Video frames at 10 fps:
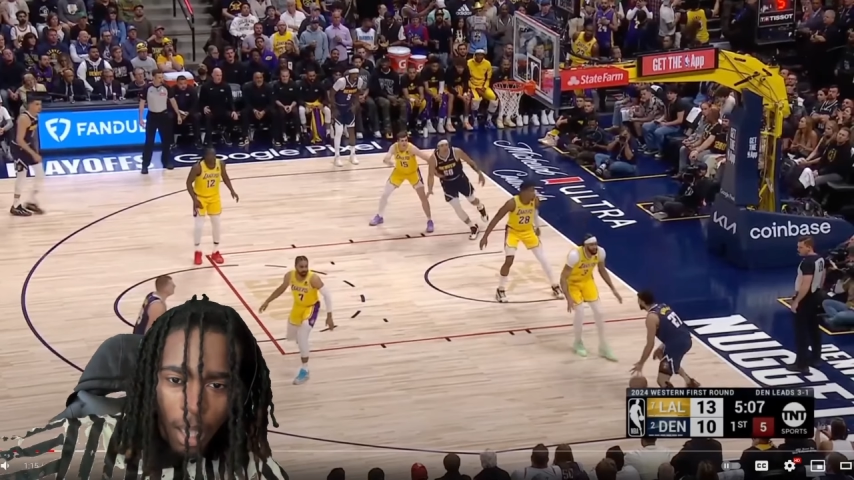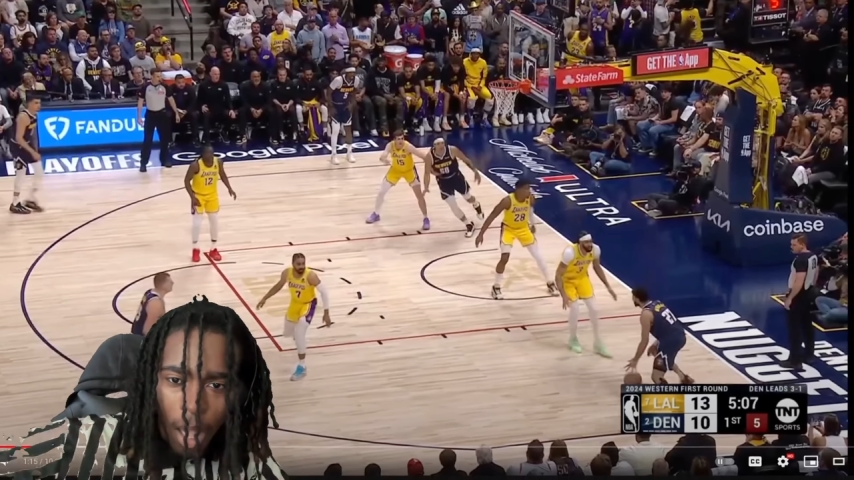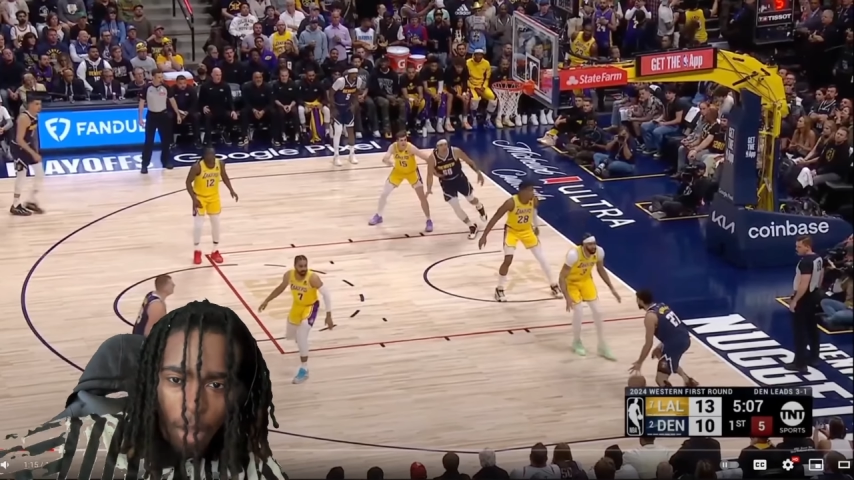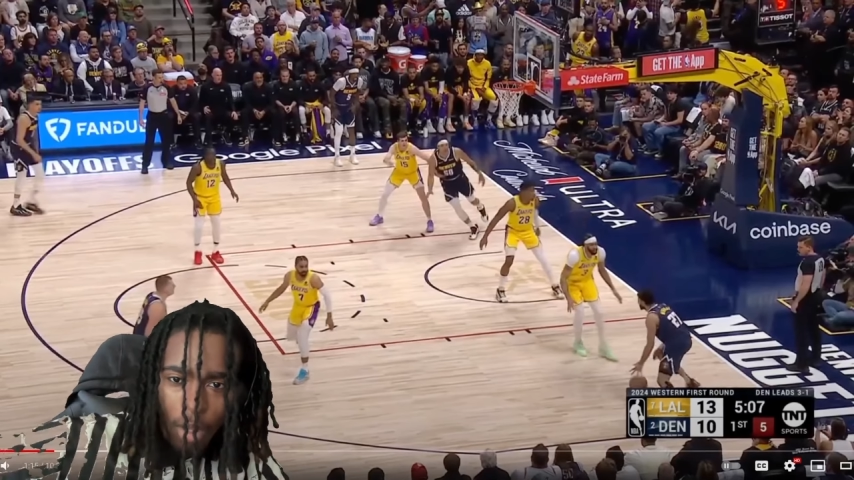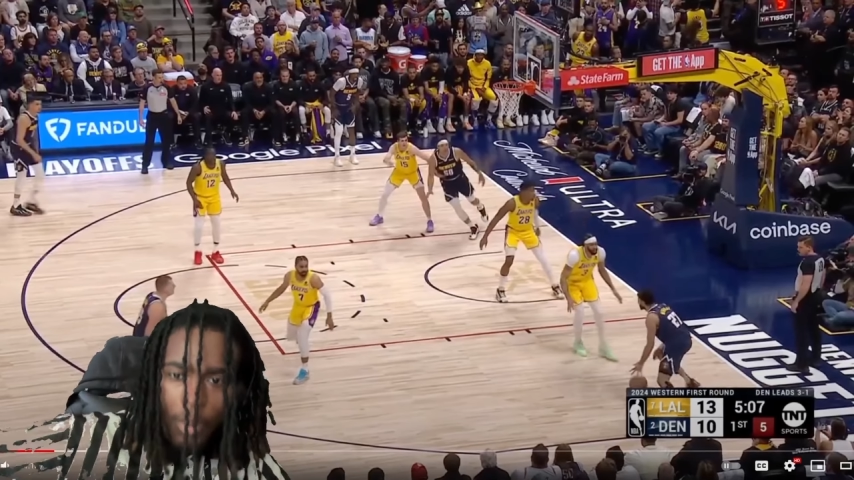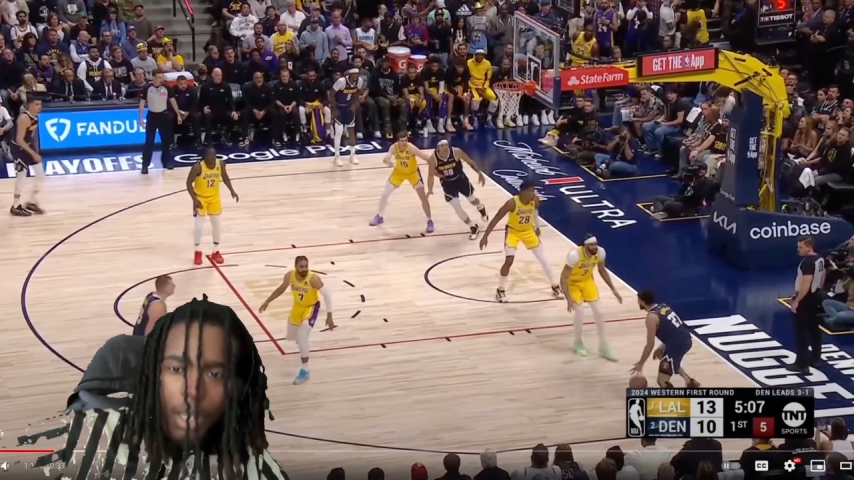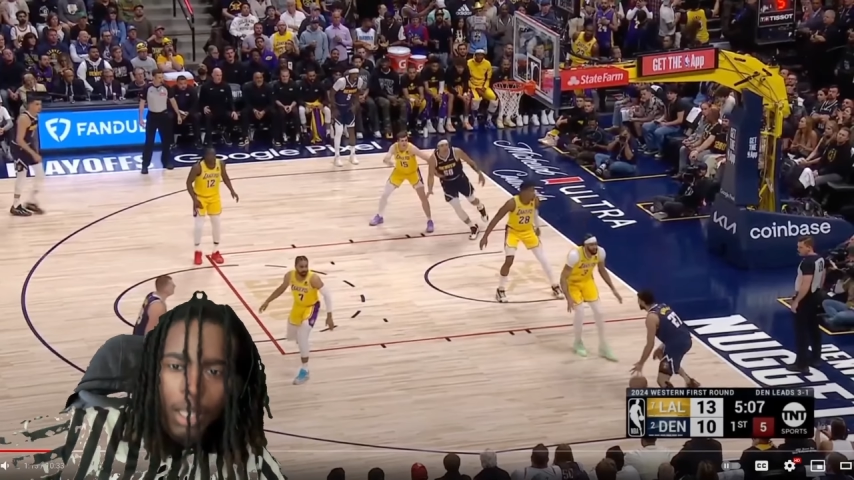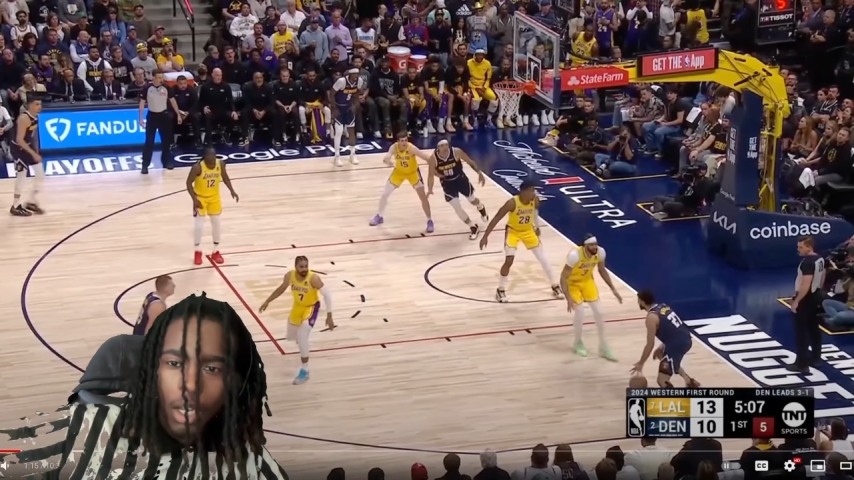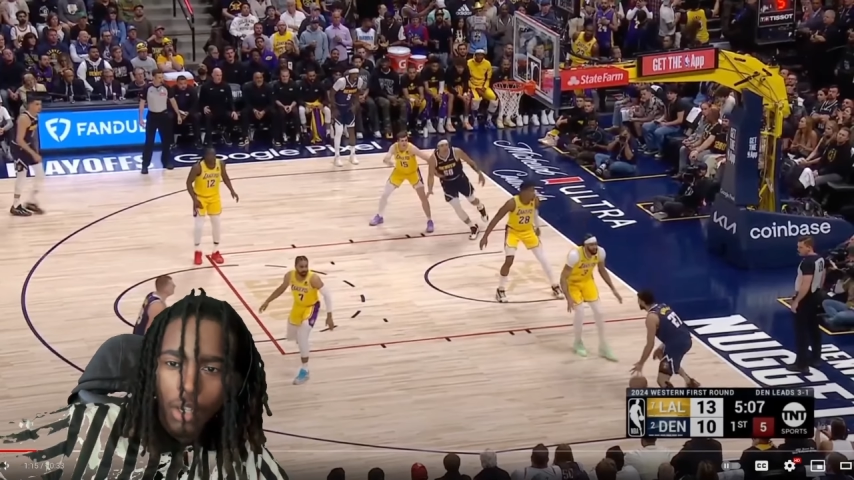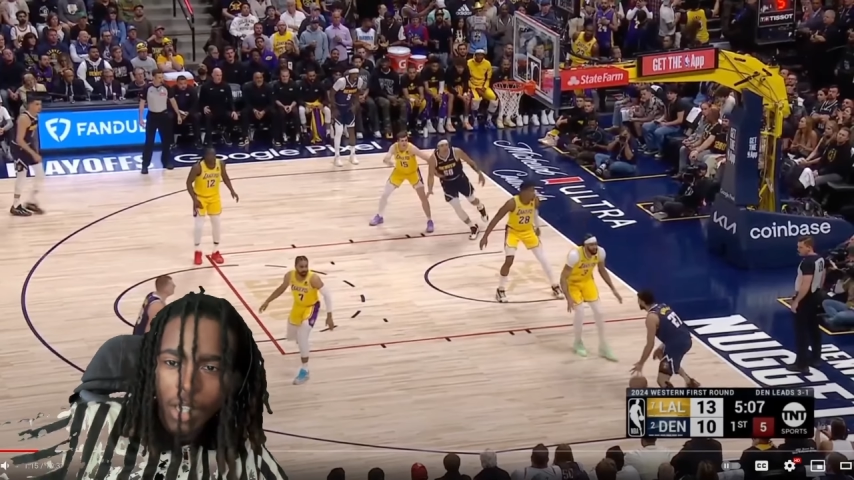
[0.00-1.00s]
How come we didn't
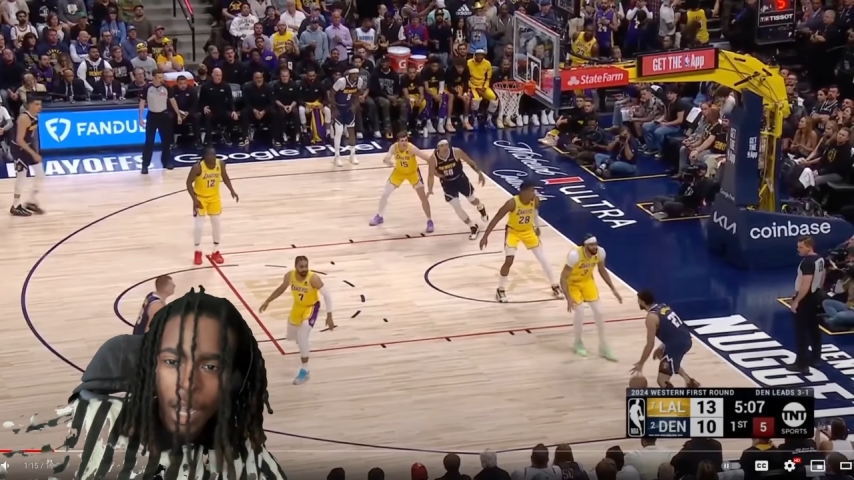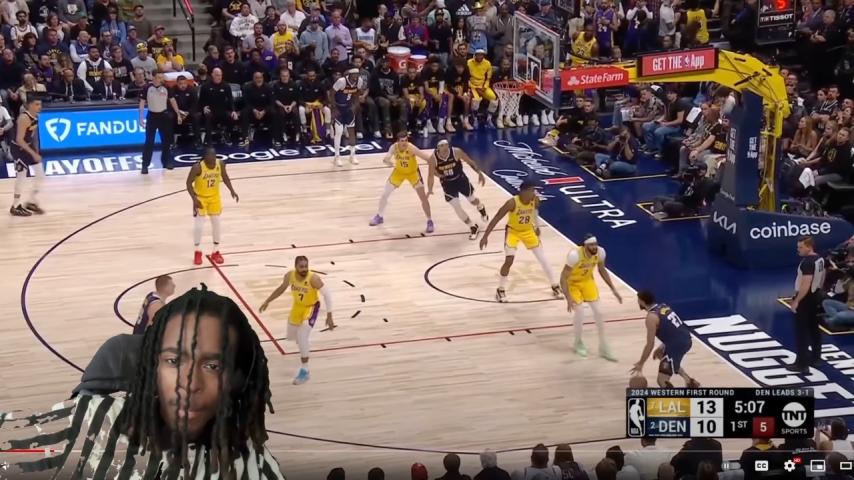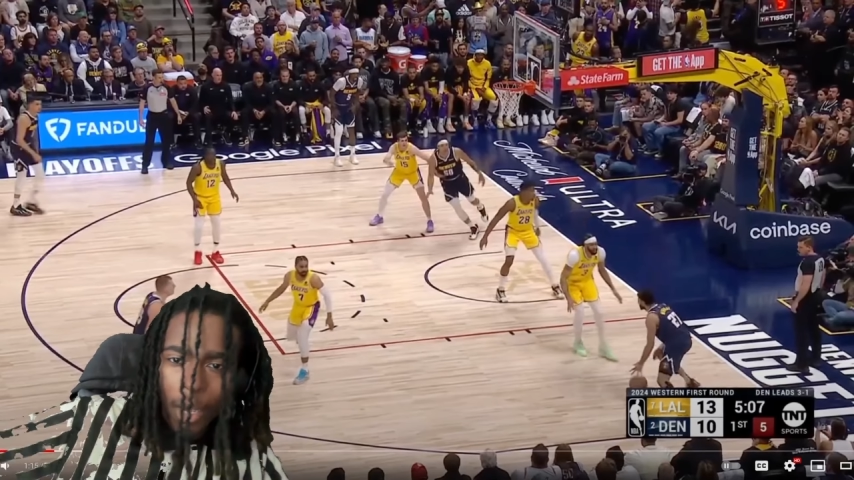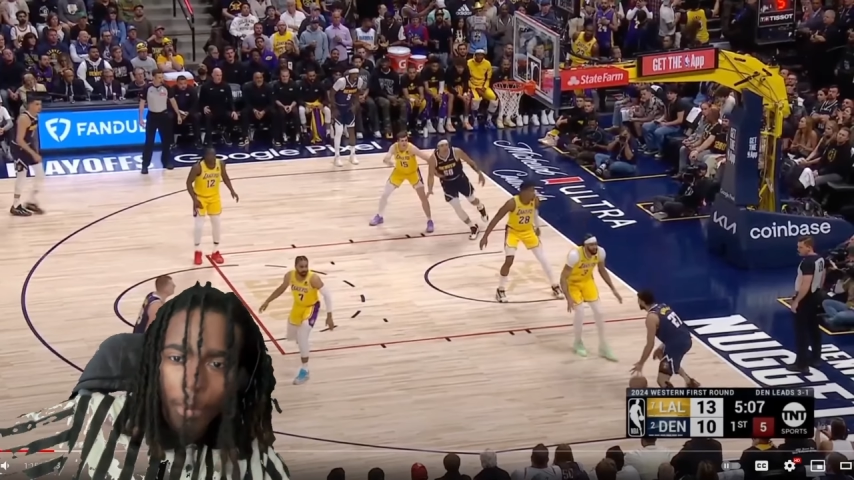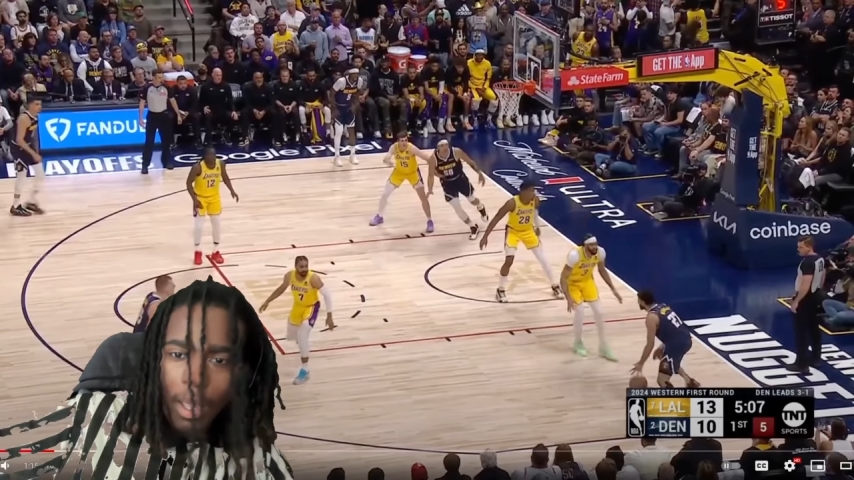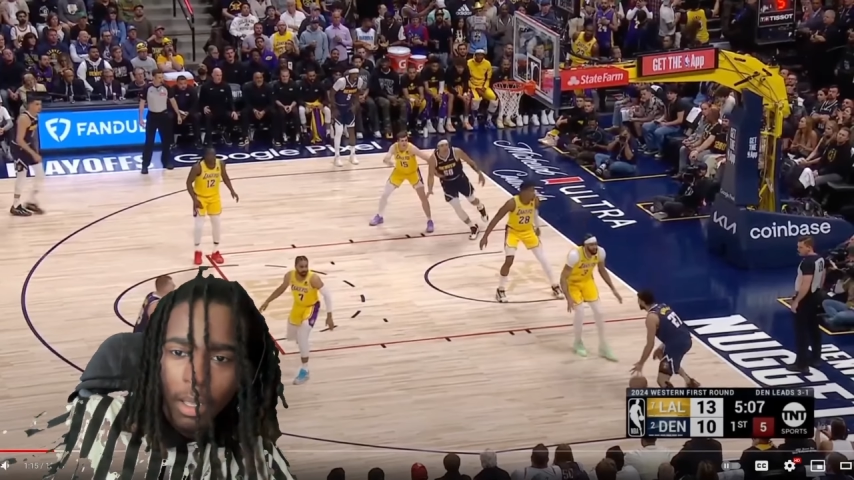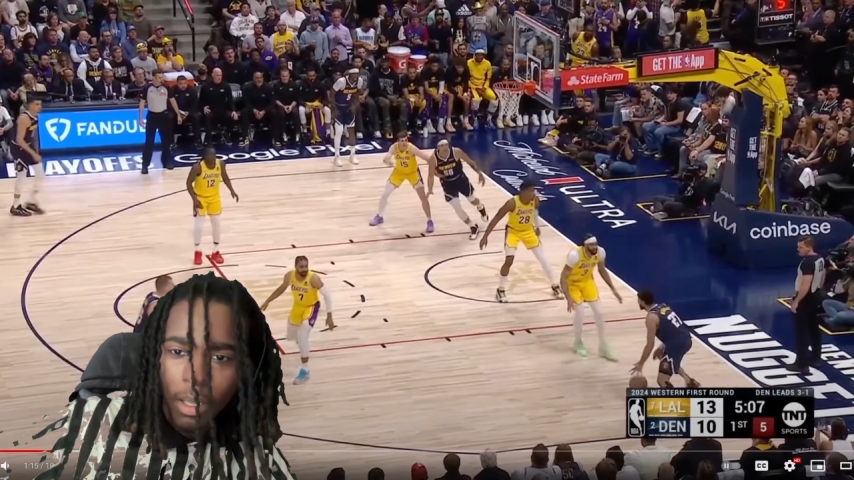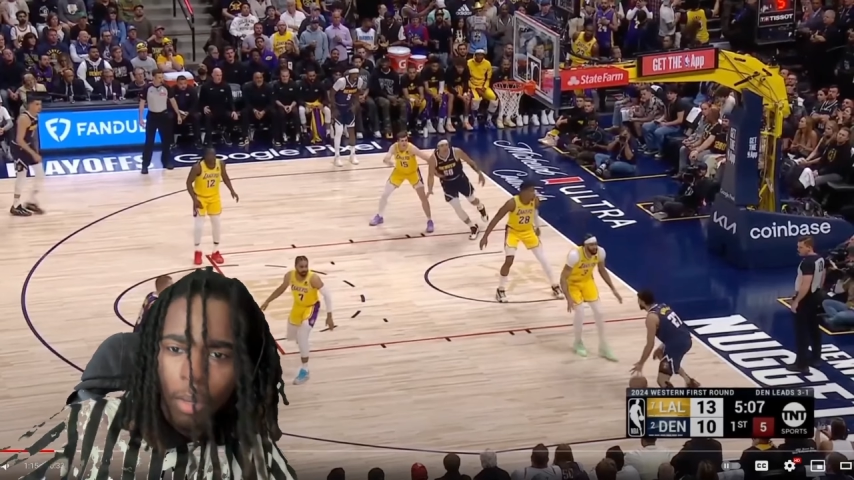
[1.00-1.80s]
get our timeout back?